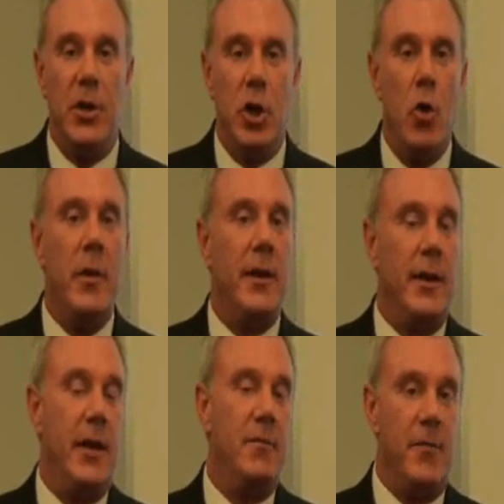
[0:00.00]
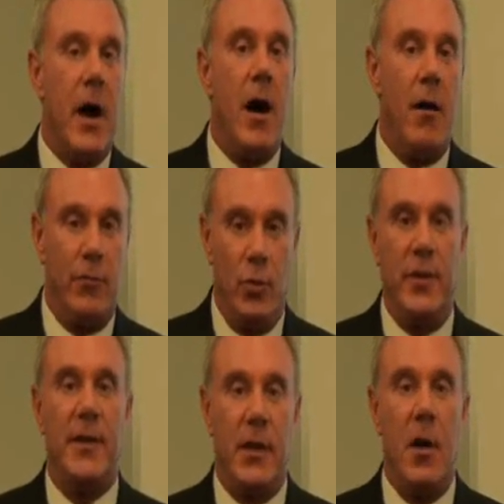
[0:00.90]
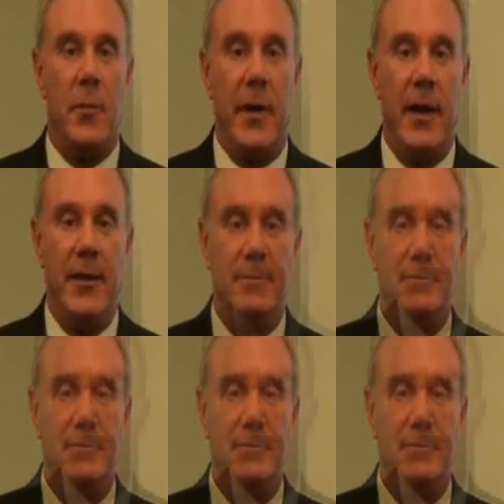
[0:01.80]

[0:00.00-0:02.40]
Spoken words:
humanly involved with the company.